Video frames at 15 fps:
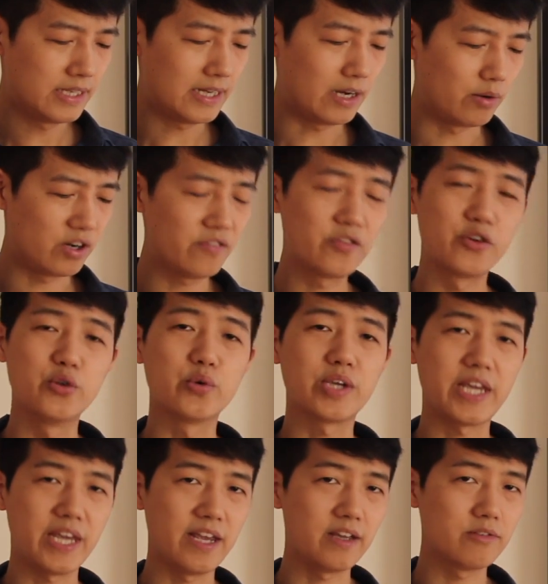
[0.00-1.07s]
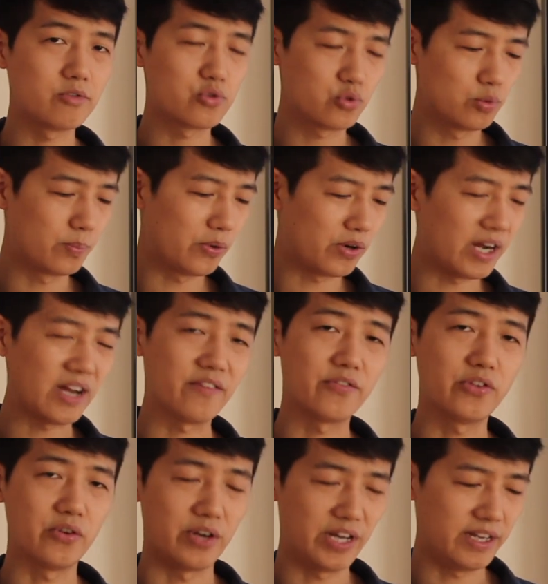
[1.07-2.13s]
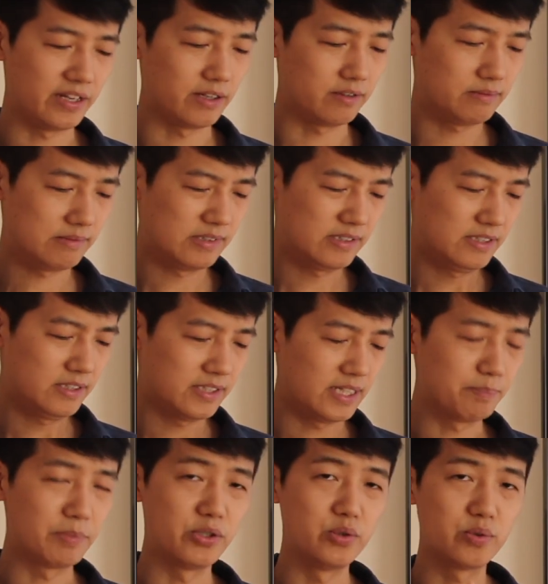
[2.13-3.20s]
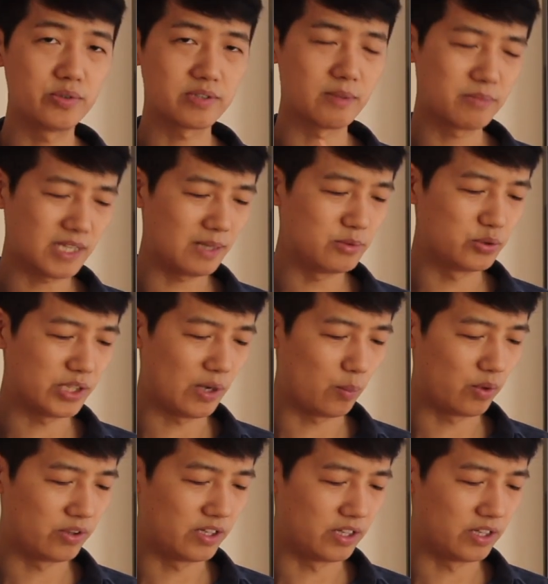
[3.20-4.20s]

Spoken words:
However, you can't super after A, but sometimes you get one